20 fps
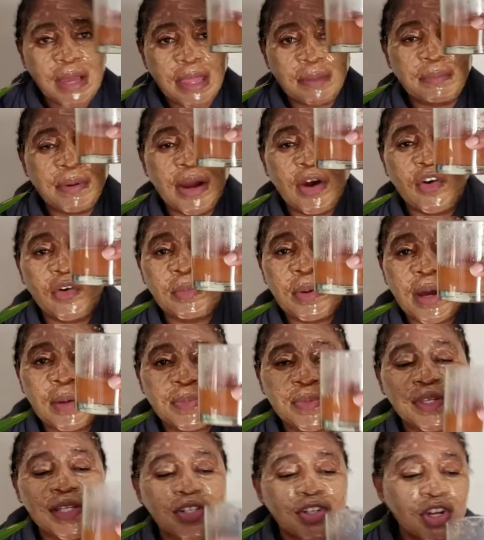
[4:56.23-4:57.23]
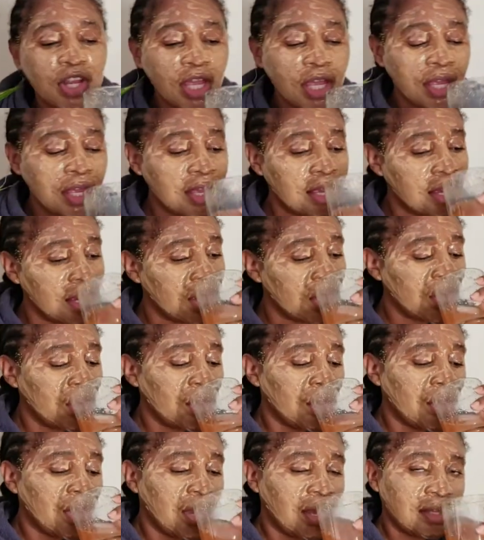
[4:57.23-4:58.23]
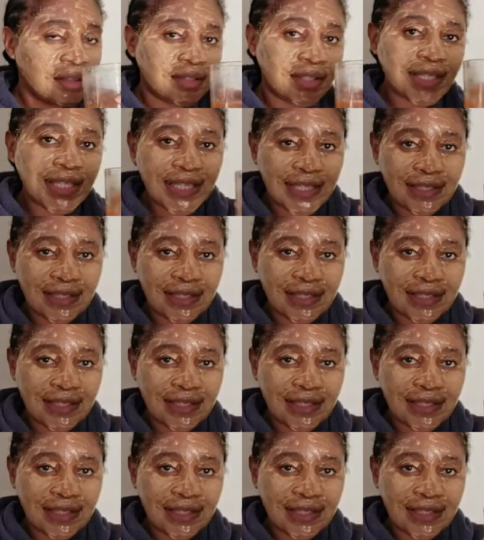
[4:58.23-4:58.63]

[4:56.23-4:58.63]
now I'll drink my baobab juice.